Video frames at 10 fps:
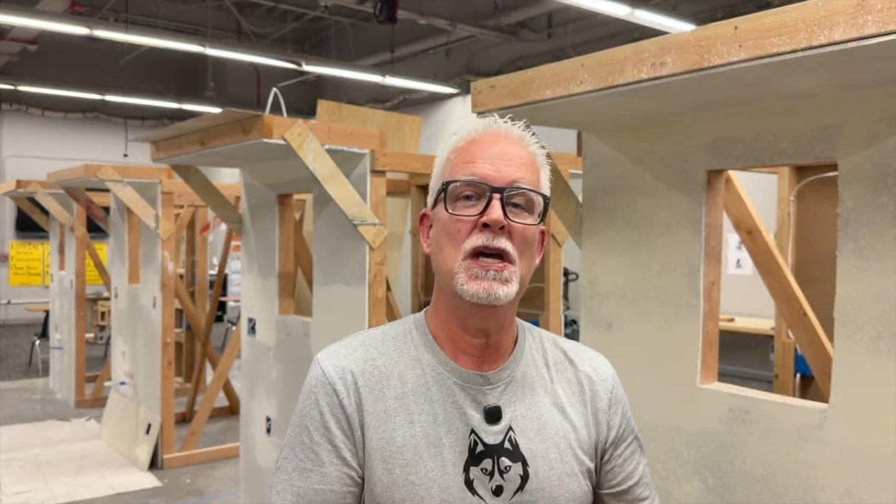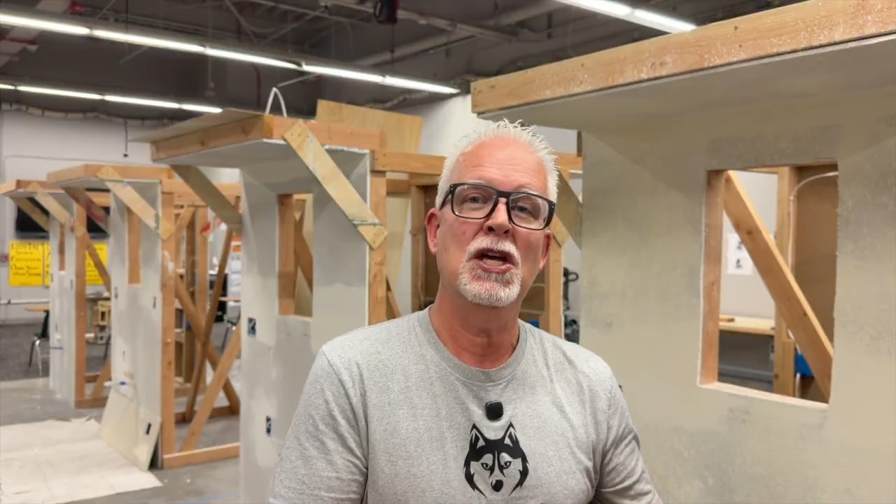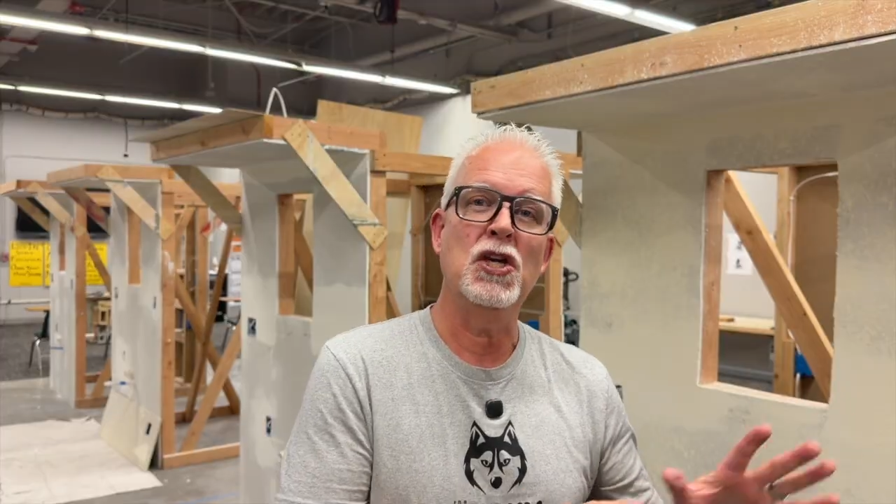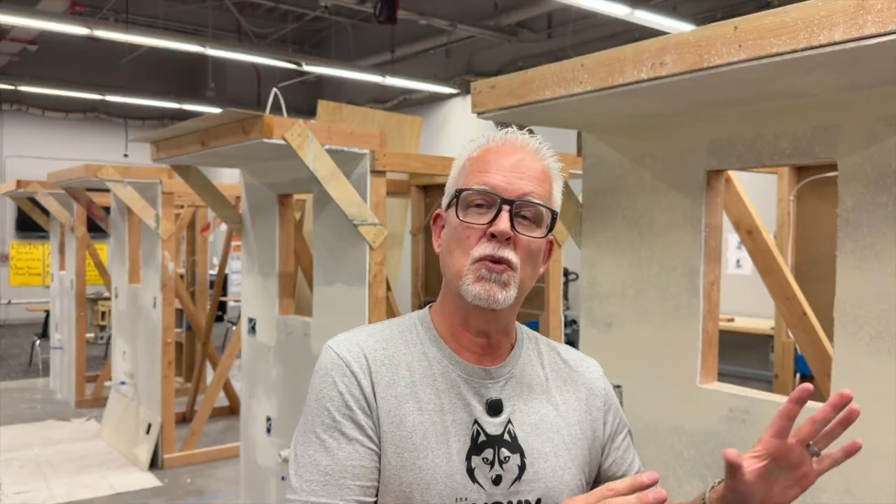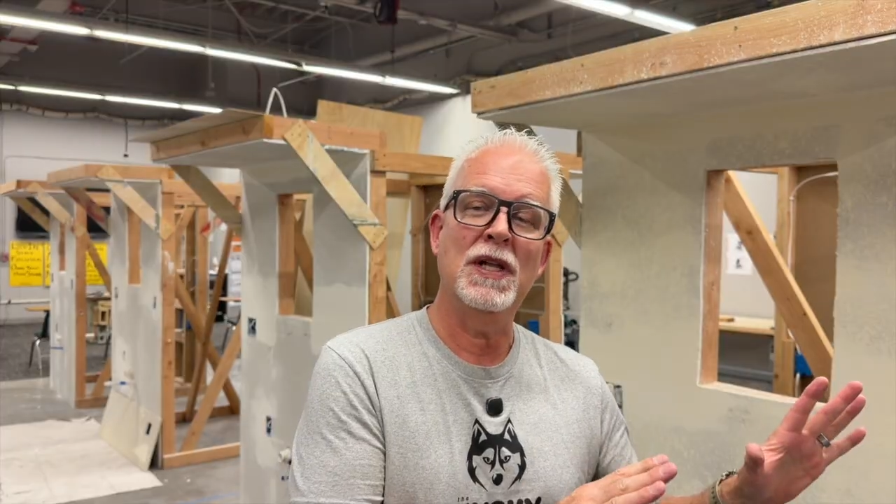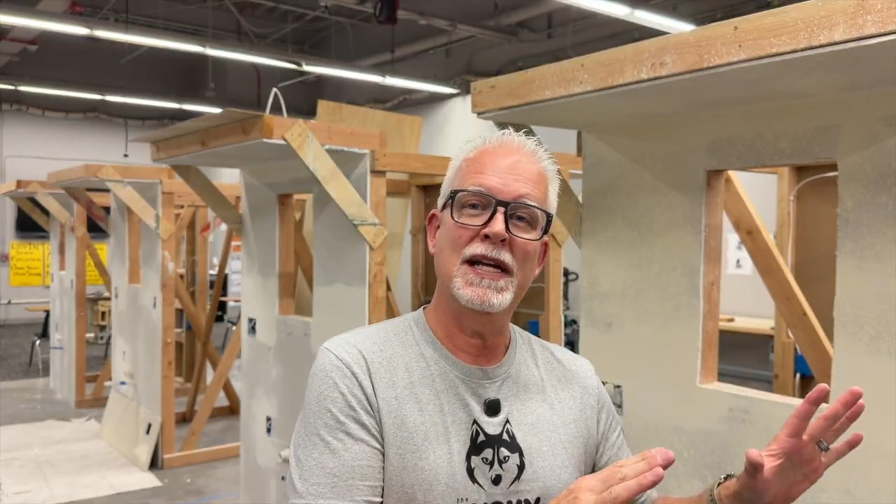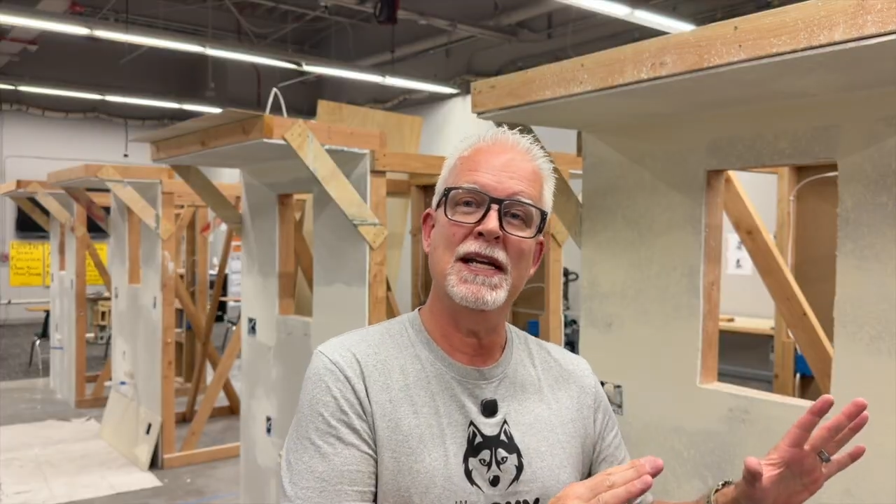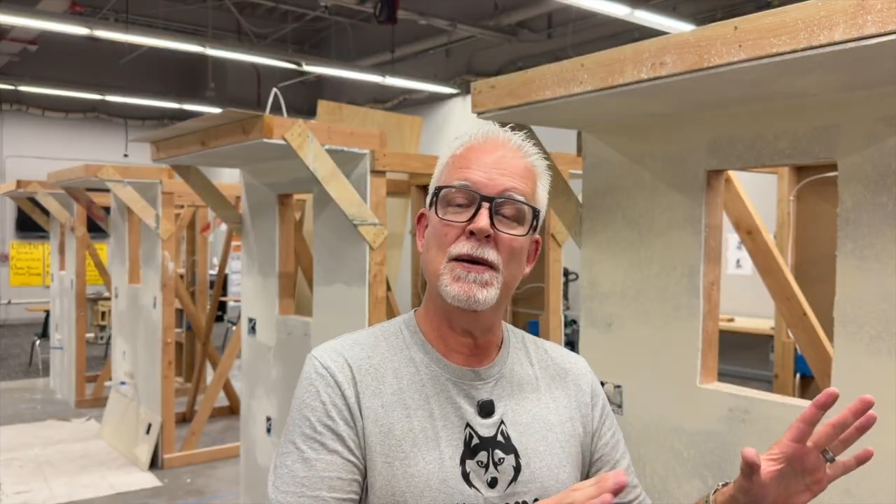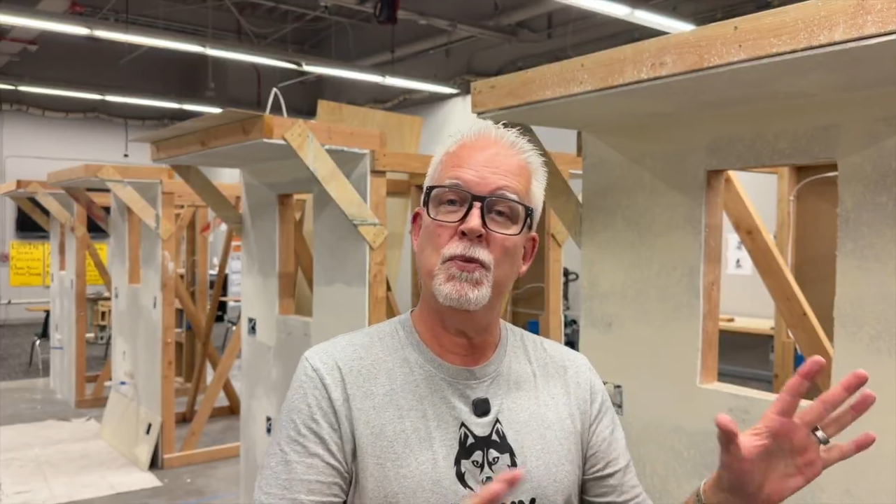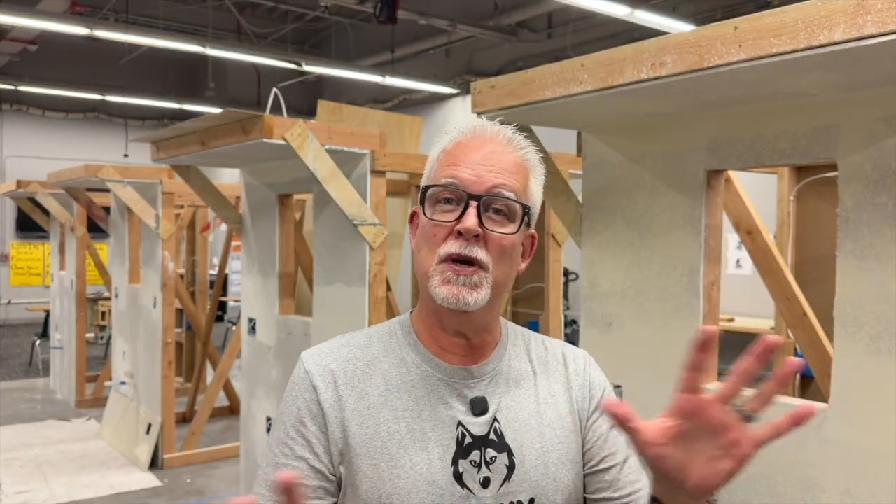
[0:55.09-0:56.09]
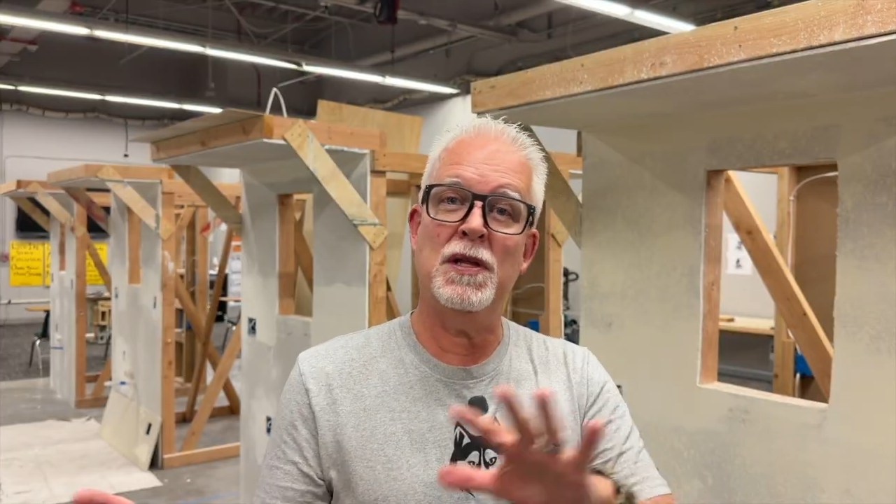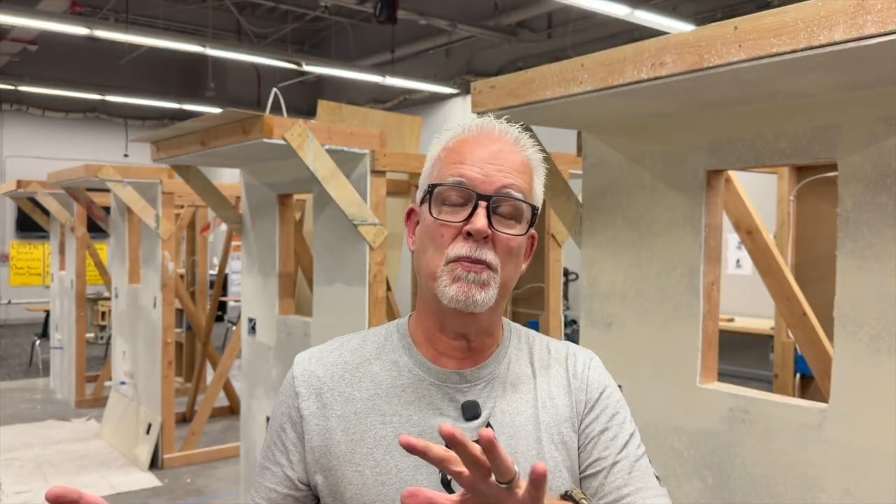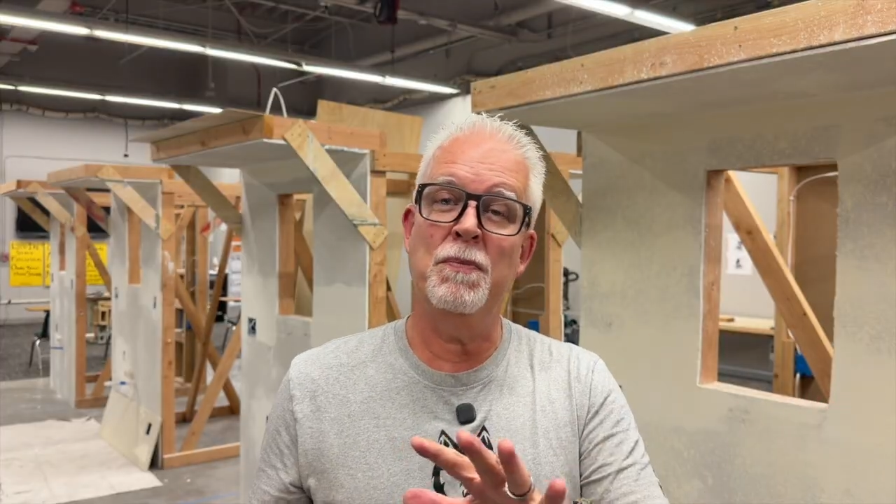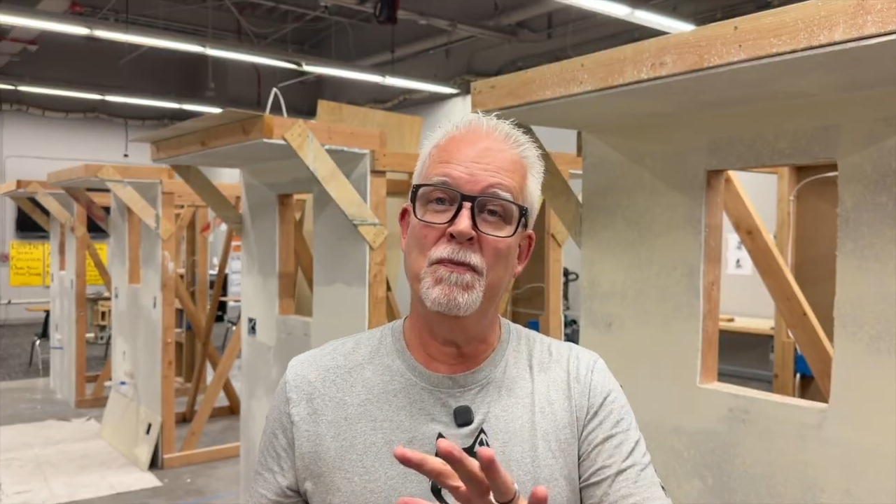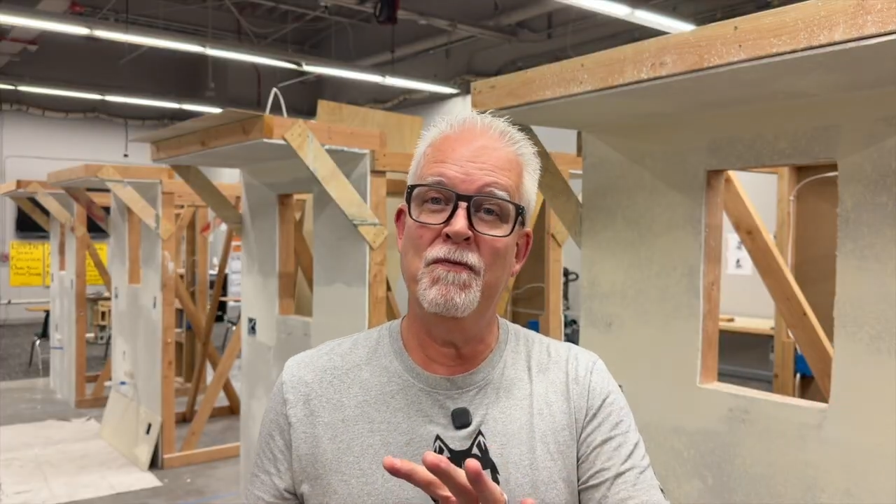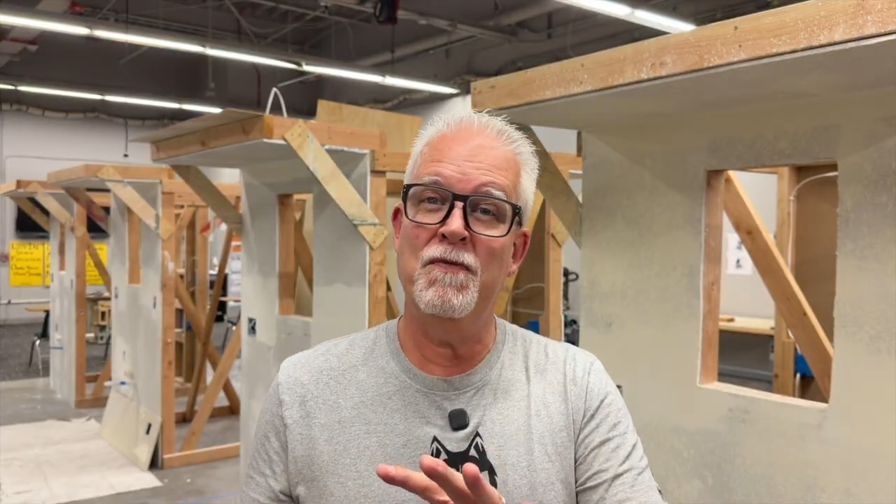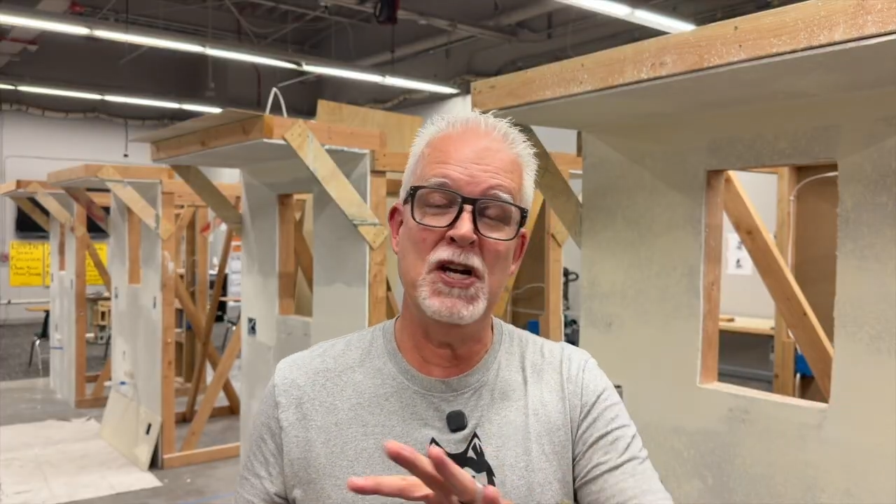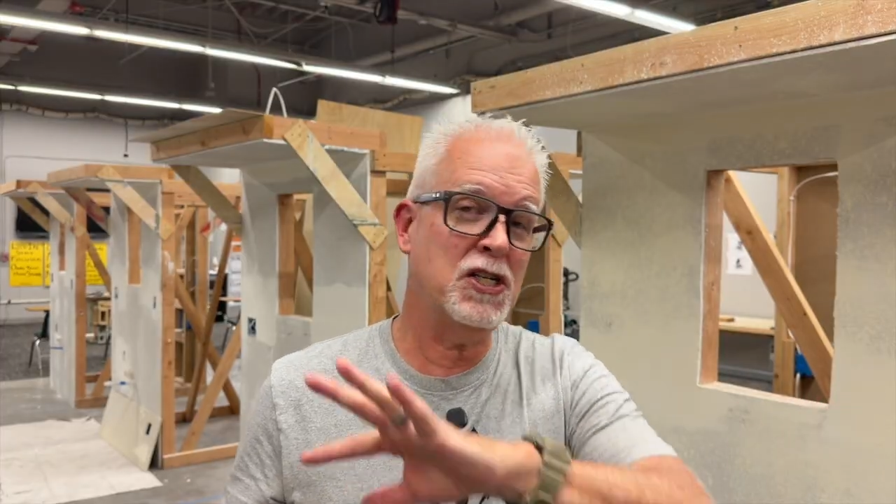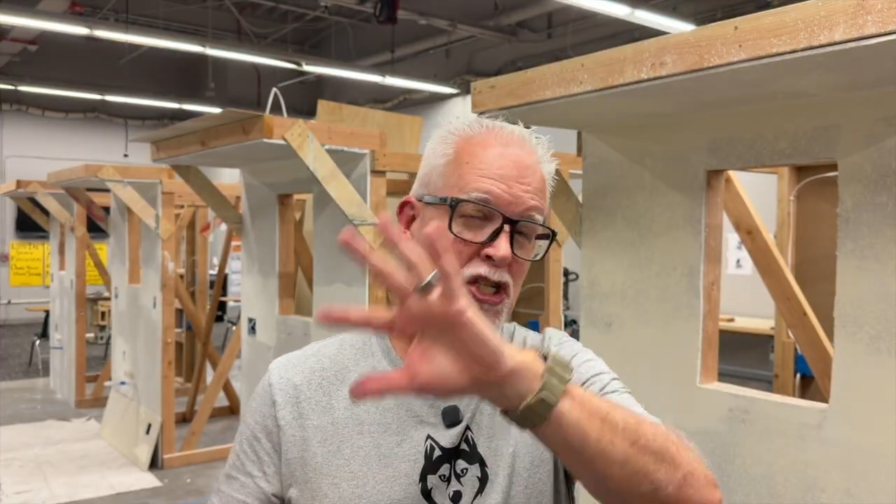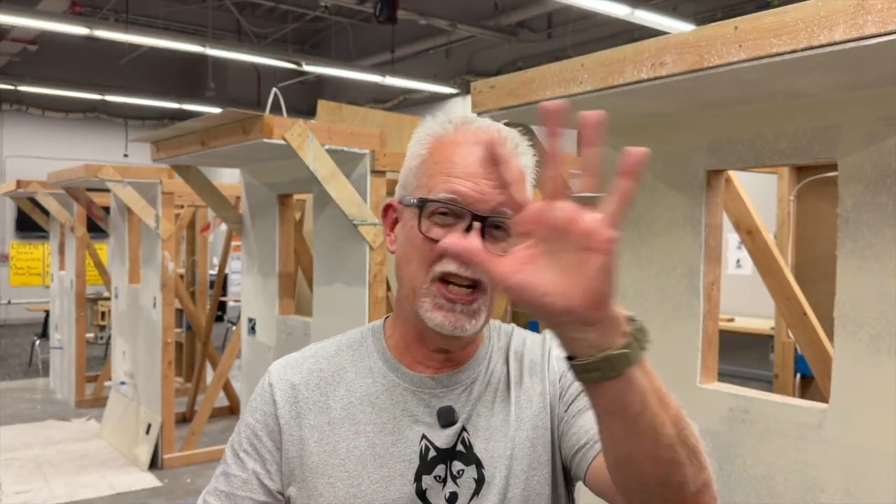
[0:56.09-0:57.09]
you will end up with a
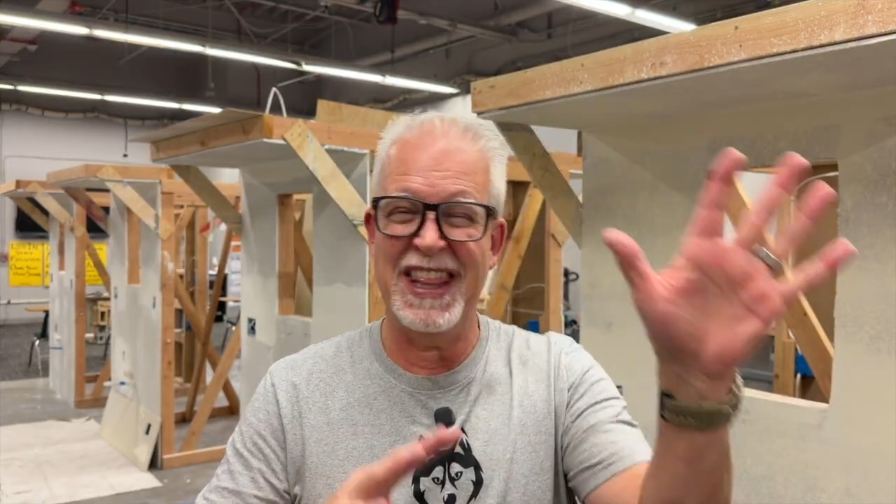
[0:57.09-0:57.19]
finished